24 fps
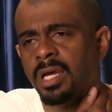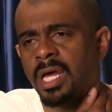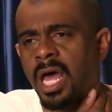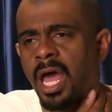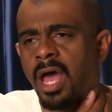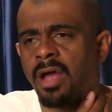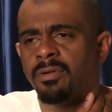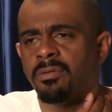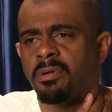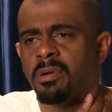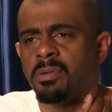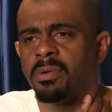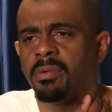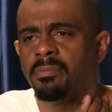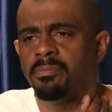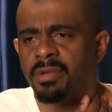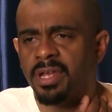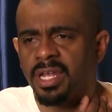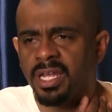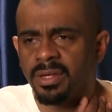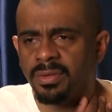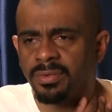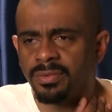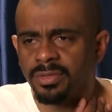I remember when
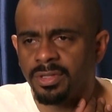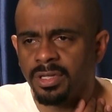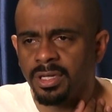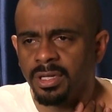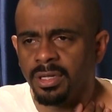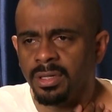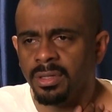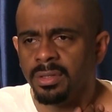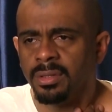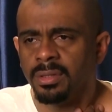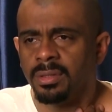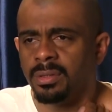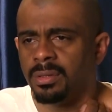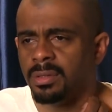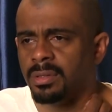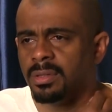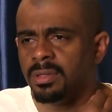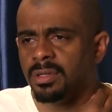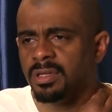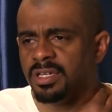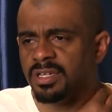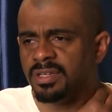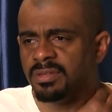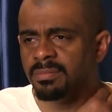Biggie was killed.
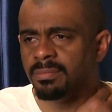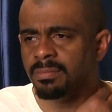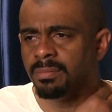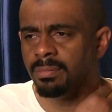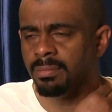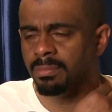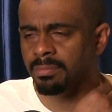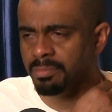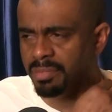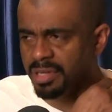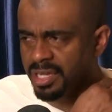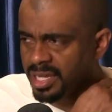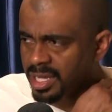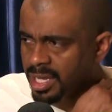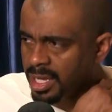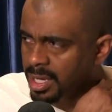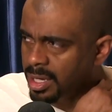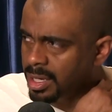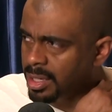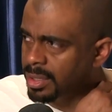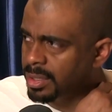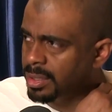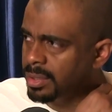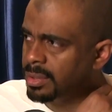And Big
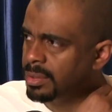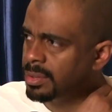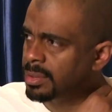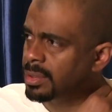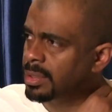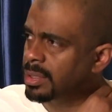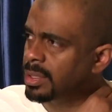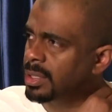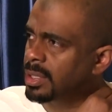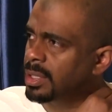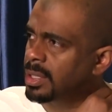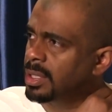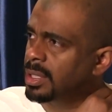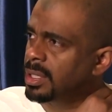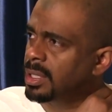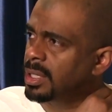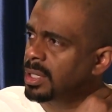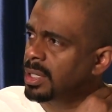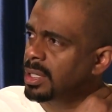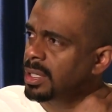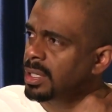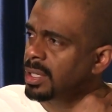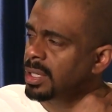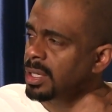L,
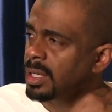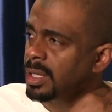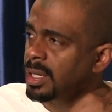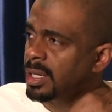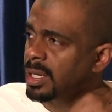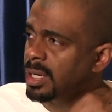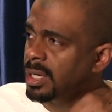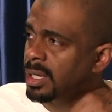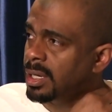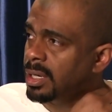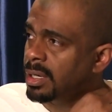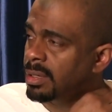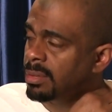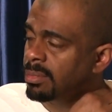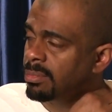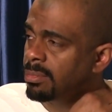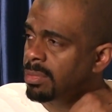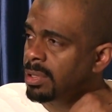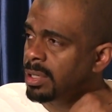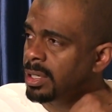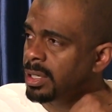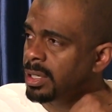um,